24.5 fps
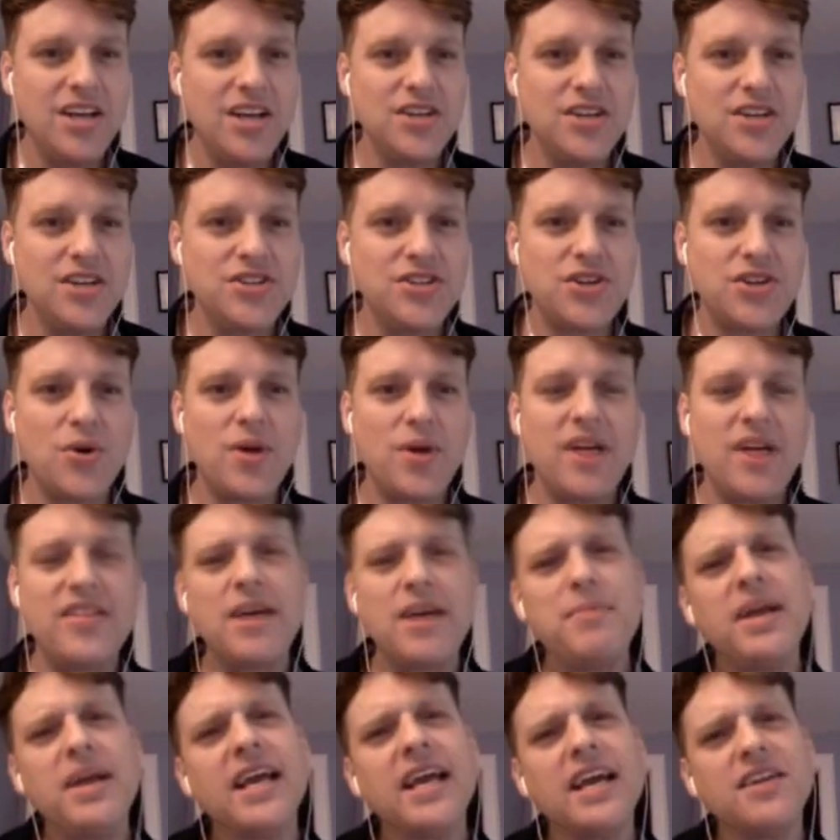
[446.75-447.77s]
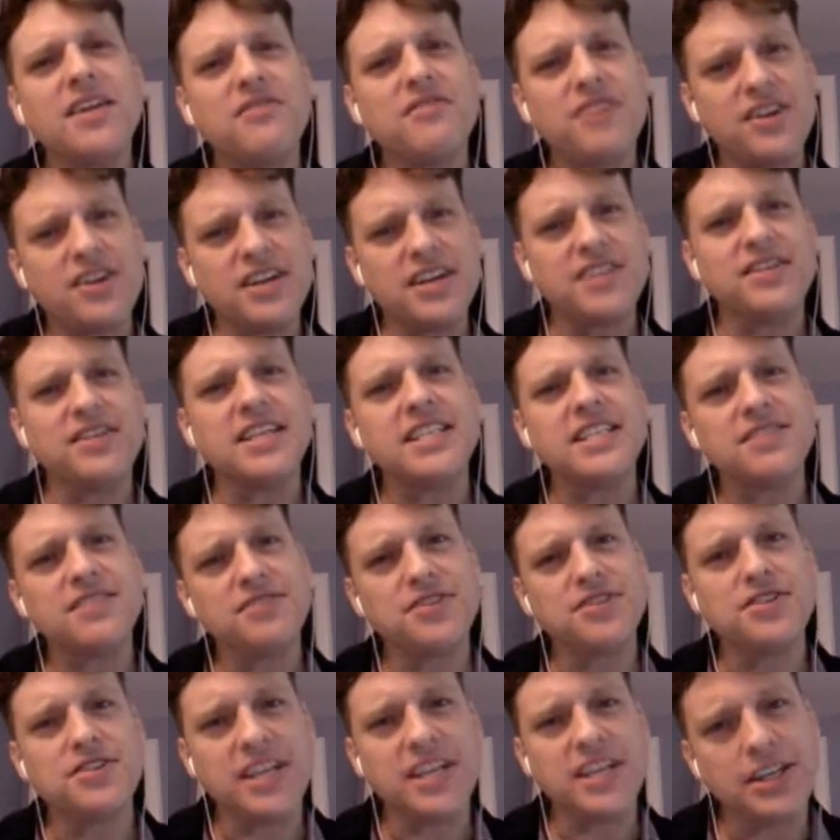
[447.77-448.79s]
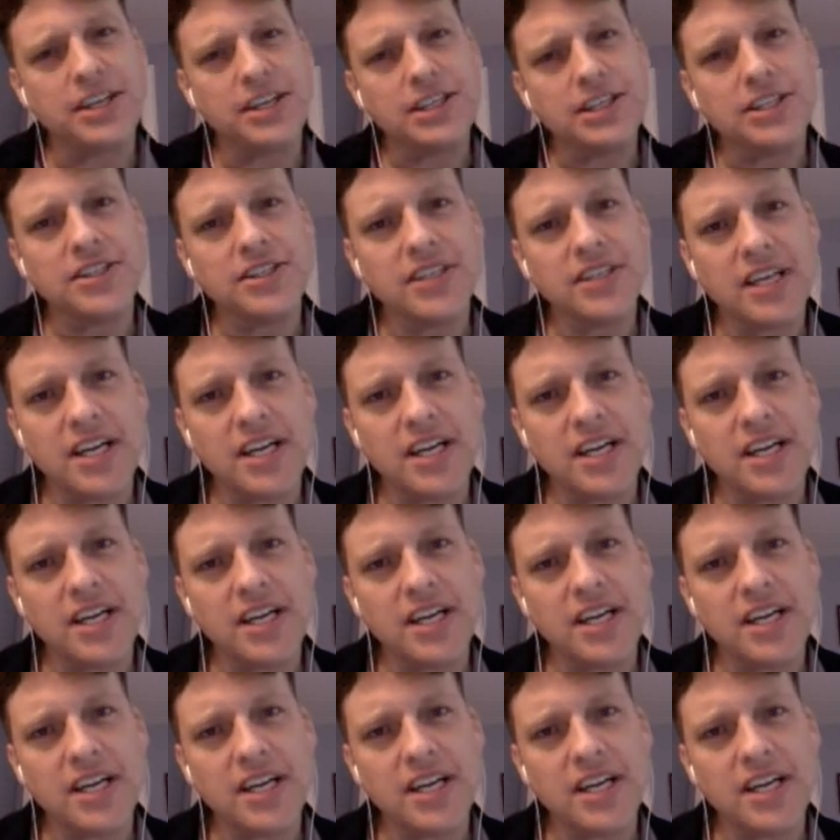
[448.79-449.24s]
so uh, that began a very, very difficult year.